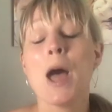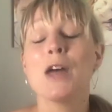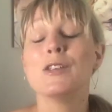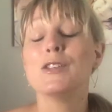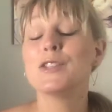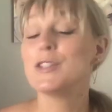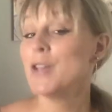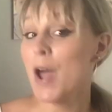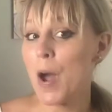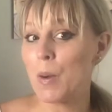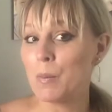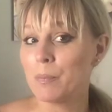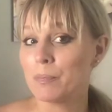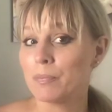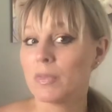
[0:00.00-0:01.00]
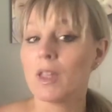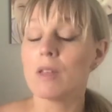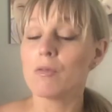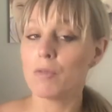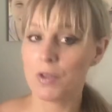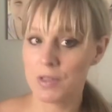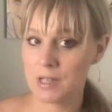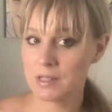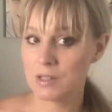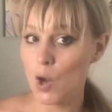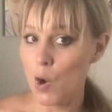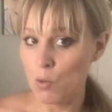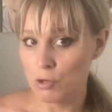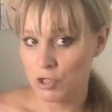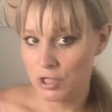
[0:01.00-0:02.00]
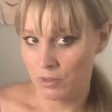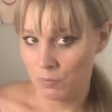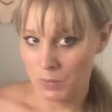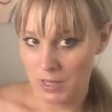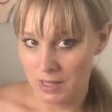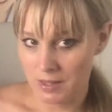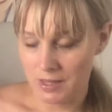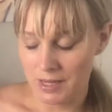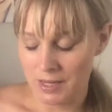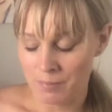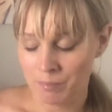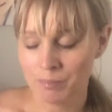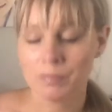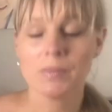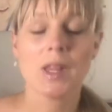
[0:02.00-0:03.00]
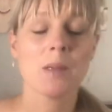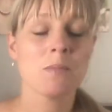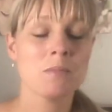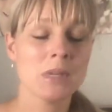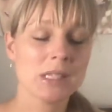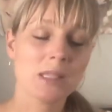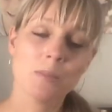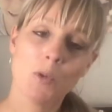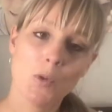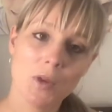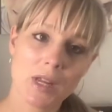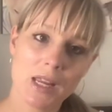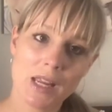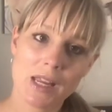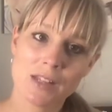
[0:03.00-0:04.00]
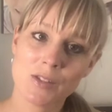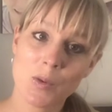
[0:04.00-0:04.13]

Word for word: So, for this Ocean Week theme, Miss Marie is